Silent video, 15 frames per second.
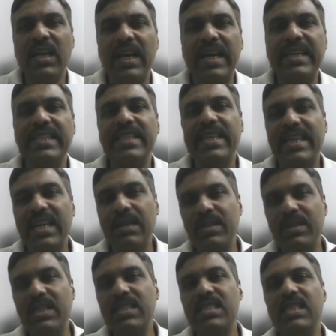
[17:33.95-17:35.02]
And they can
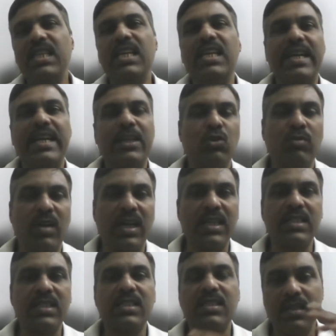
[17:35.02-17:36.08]
be easily led
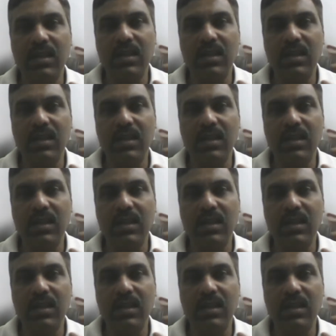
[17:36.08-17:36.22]
towards